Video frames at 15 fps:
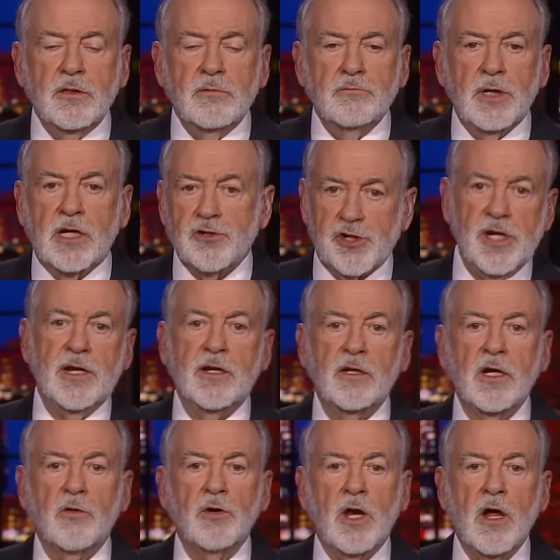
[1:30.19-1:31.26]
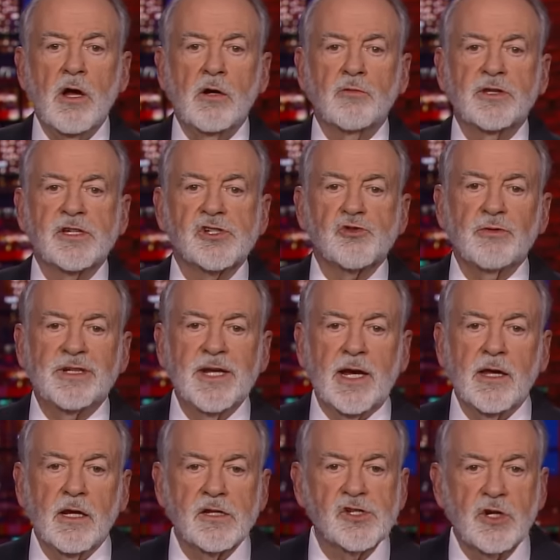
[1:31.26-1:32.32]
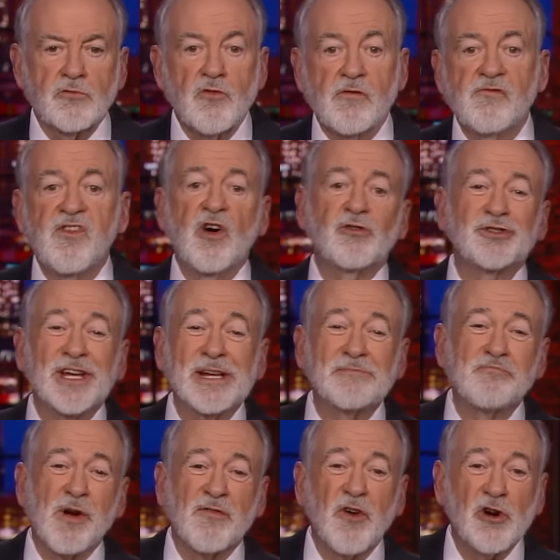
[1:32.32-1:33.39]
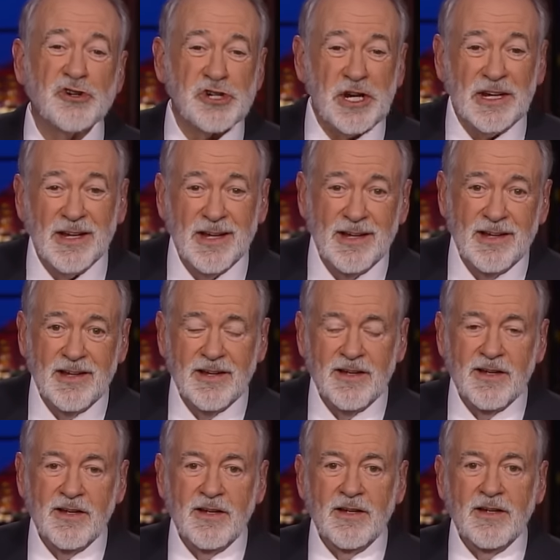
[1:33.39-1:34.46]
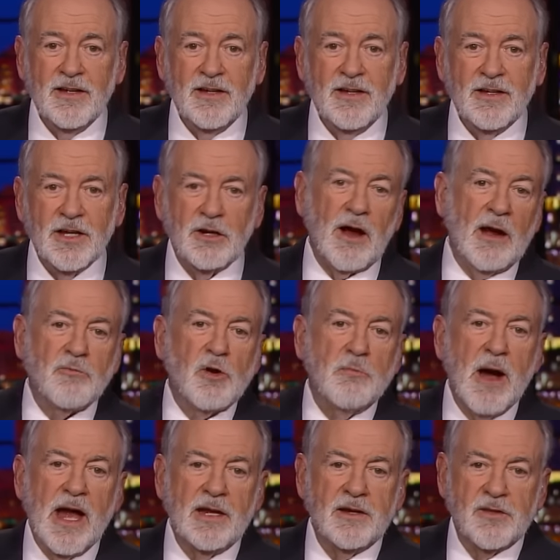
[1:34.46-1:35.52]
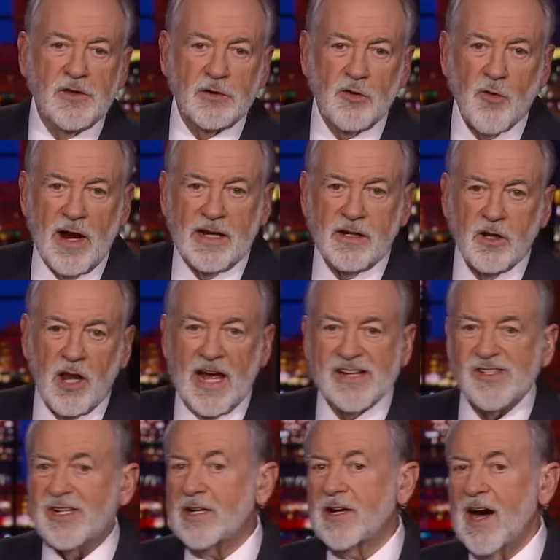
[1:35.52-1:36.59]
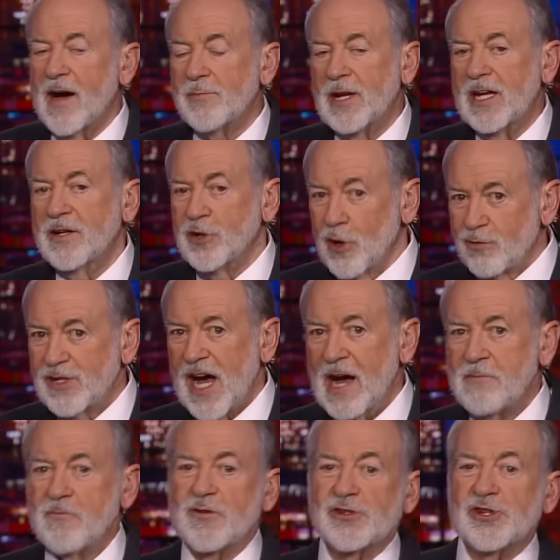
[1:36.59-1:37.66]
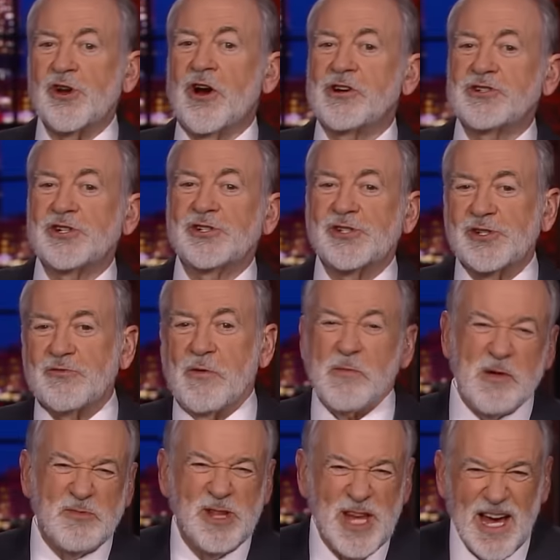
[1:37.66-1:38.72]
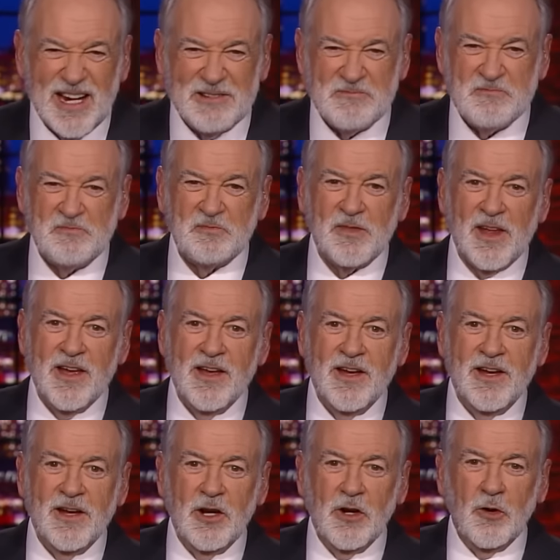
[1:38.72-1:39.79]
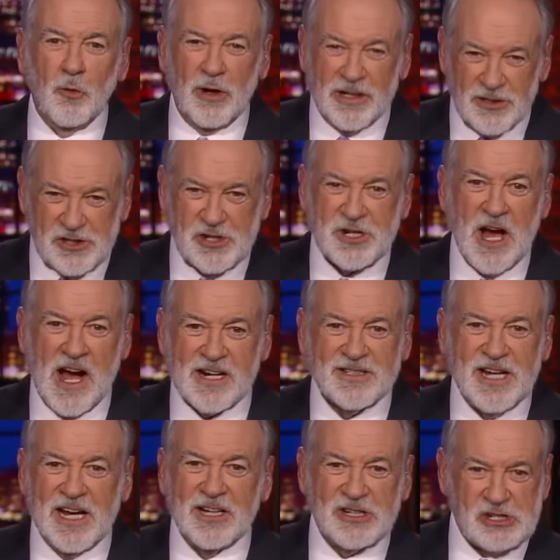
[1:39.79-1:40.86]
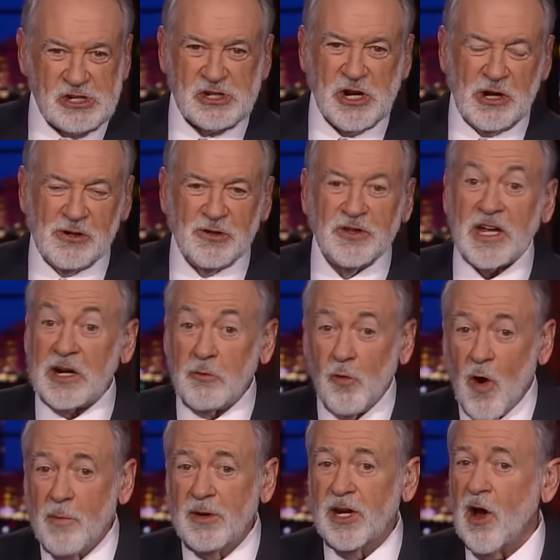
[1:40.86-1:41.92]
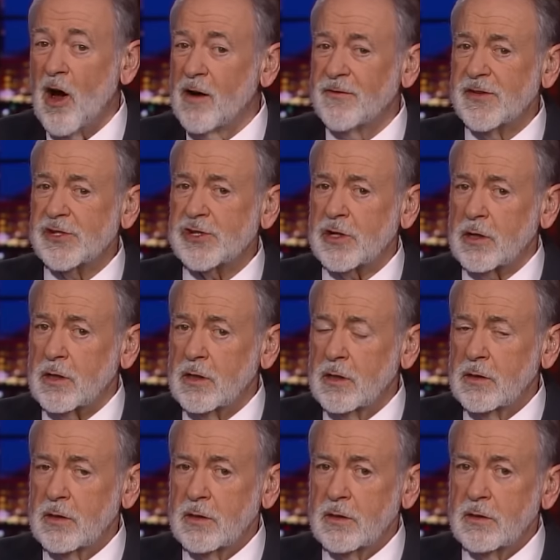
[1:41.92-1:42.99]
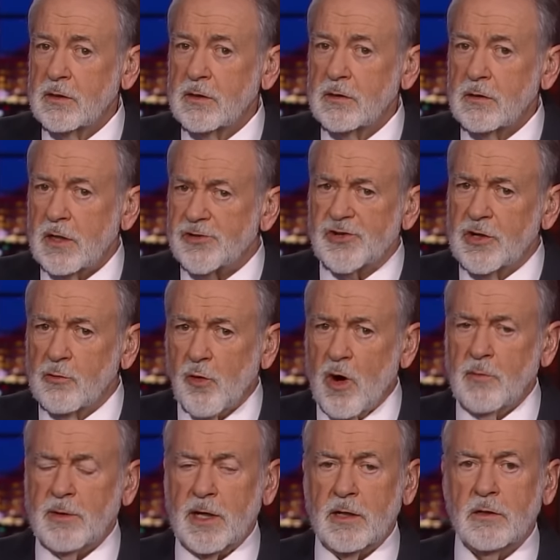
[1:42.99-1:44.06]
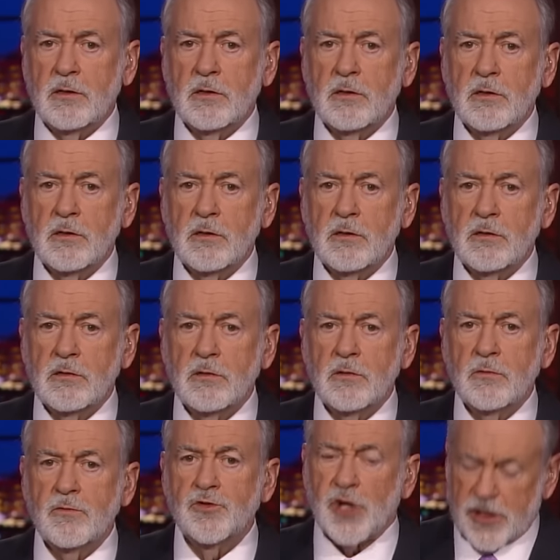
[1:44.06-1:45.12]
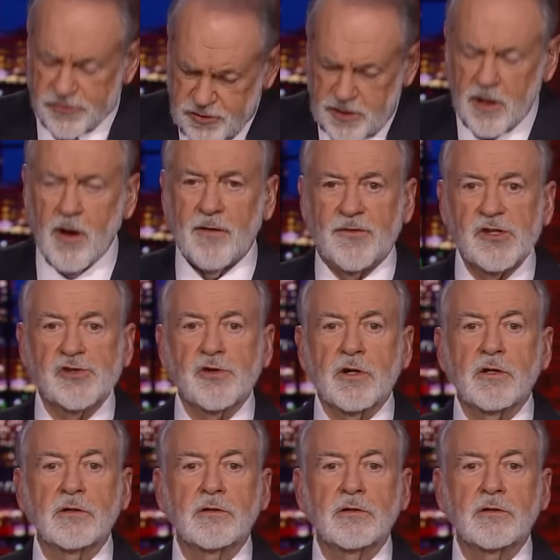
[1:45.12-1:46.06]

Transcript: because she didn't go along with this ridiculous and revolting perversion. You know, I'm reminded of the great classic comedy, No Time for Sergeants. Remember that? Will Stockdale is told that a woman officer isn't a woman, just an officer.